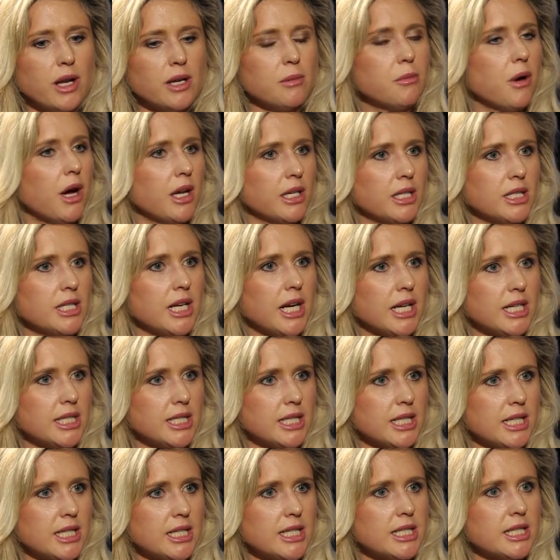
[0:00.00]
to monetize
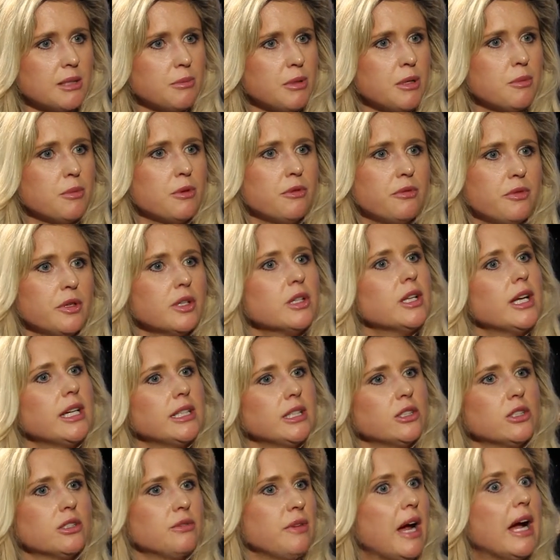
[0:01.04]
things that people feel like
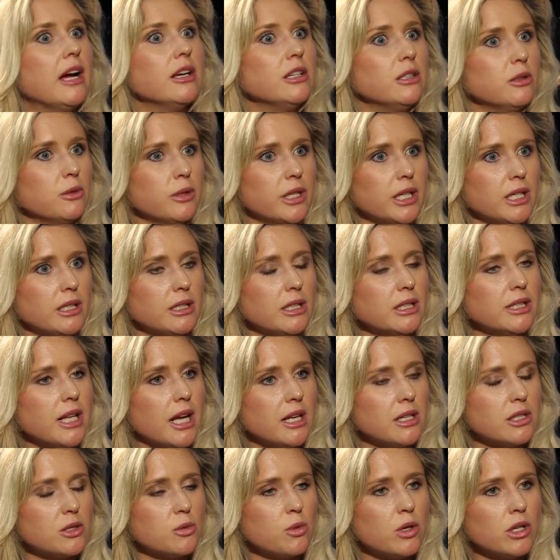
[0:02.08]
there's value in. And
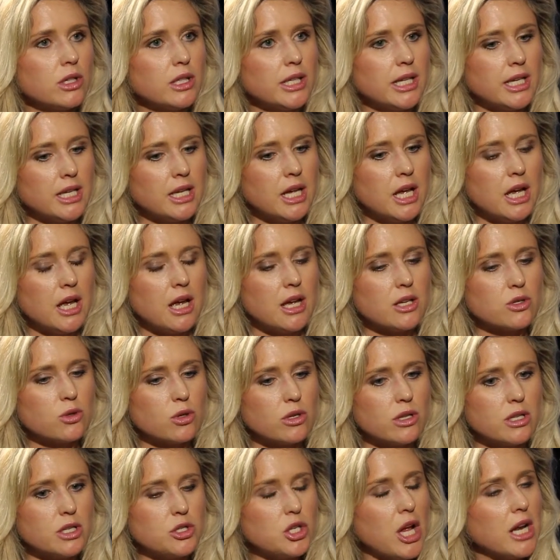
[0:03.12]
that's really sort
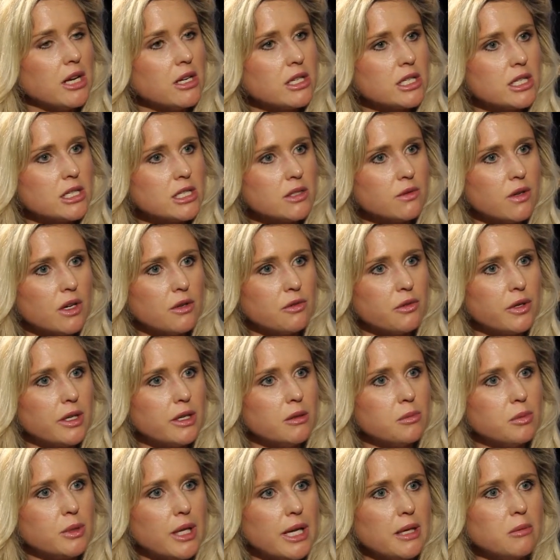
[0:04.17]
of the genesis of our
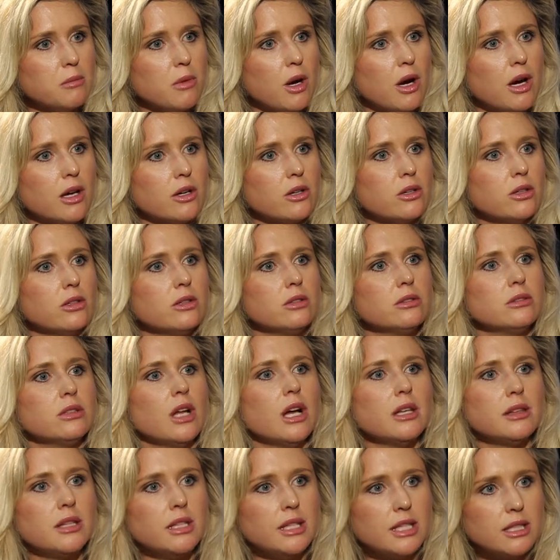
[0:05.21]
free-to-play model,
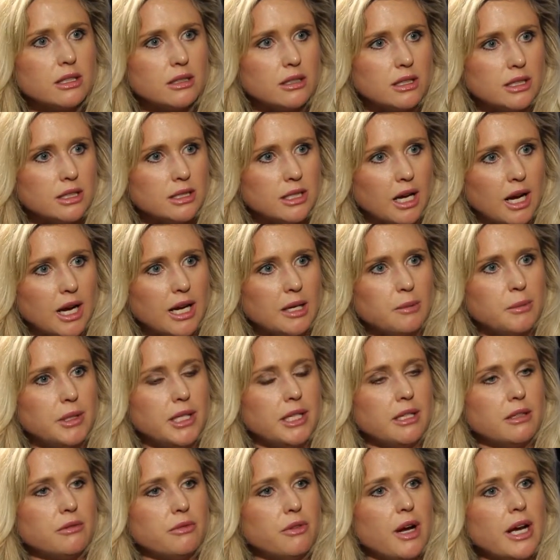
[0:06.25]
not the nickel and
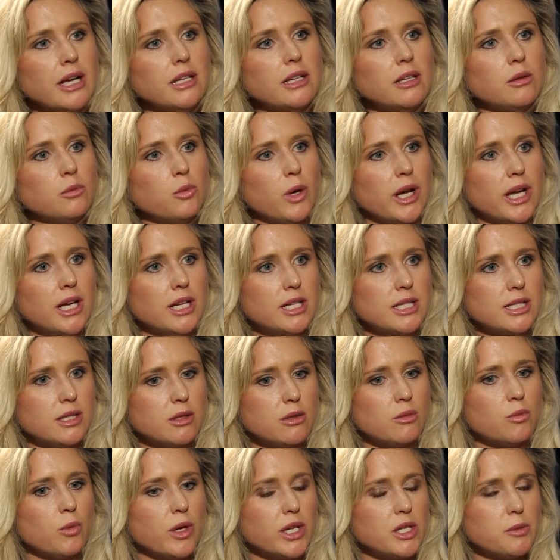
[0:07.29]
diming, finding ways
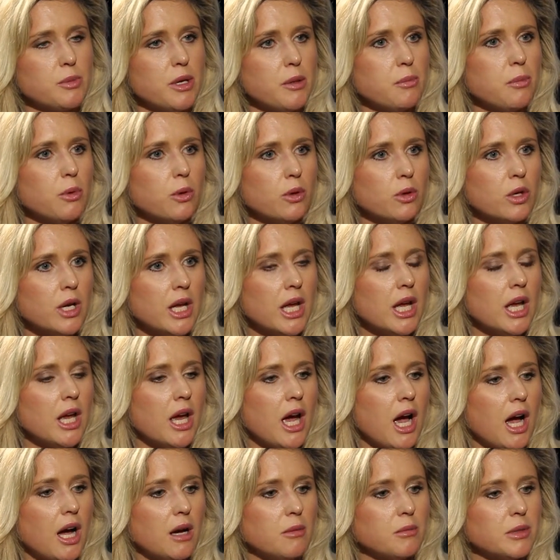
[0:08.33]
in which people
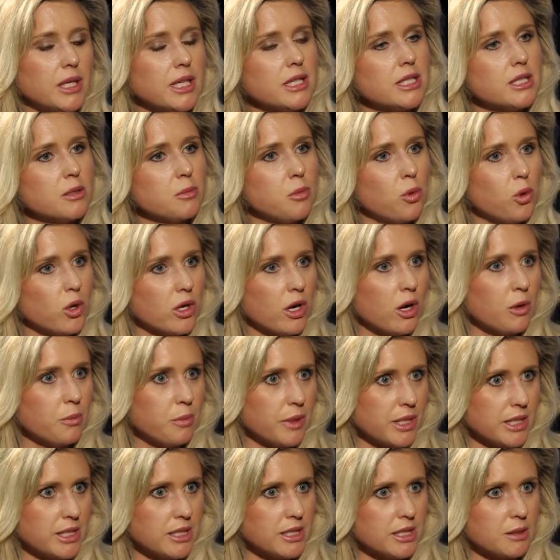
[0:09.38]
can support our
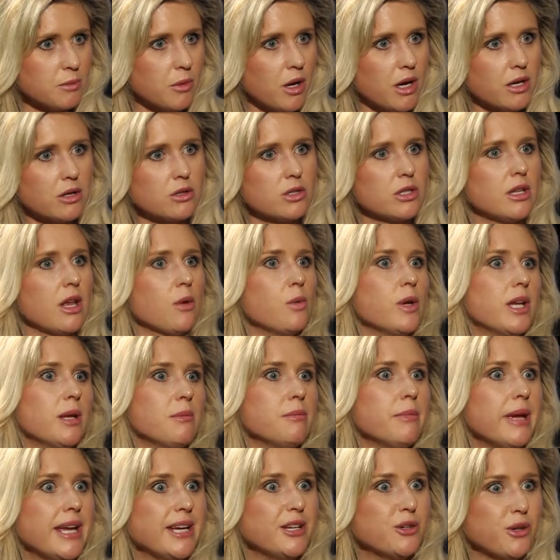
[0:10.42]
business model so that we
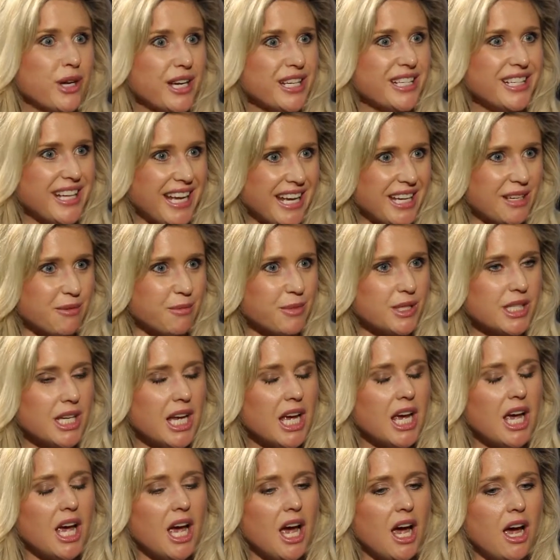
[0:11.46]
can make great games.
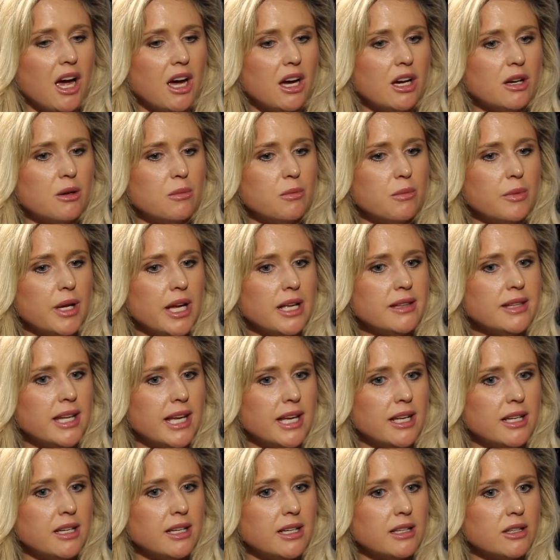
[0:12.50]
And
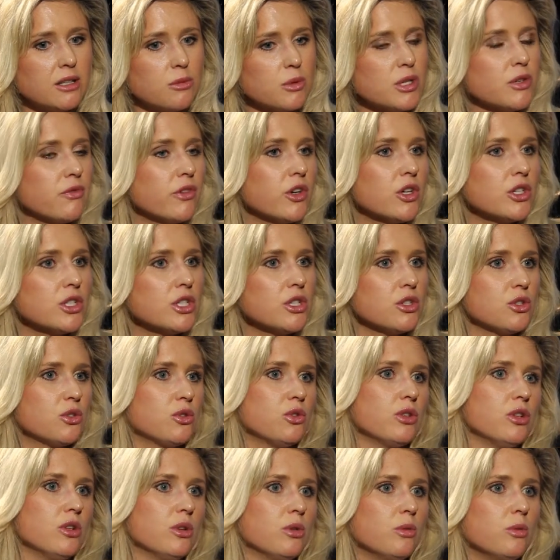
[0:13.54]
then the reverse is
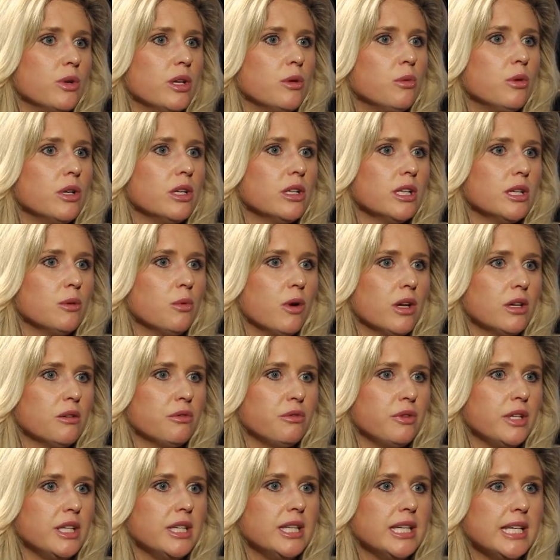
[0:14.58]
true. We really want to
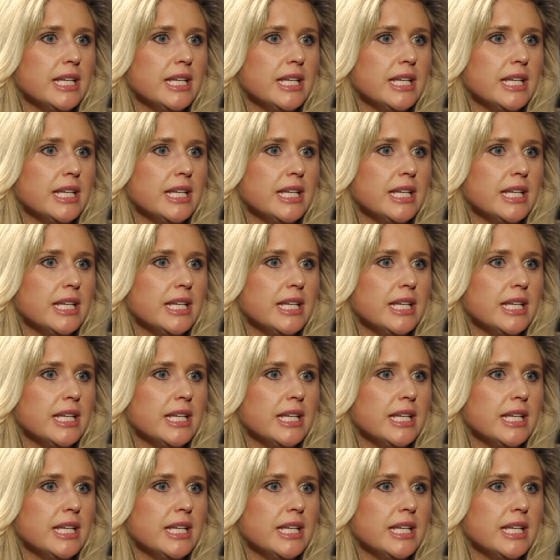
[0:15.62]
feed the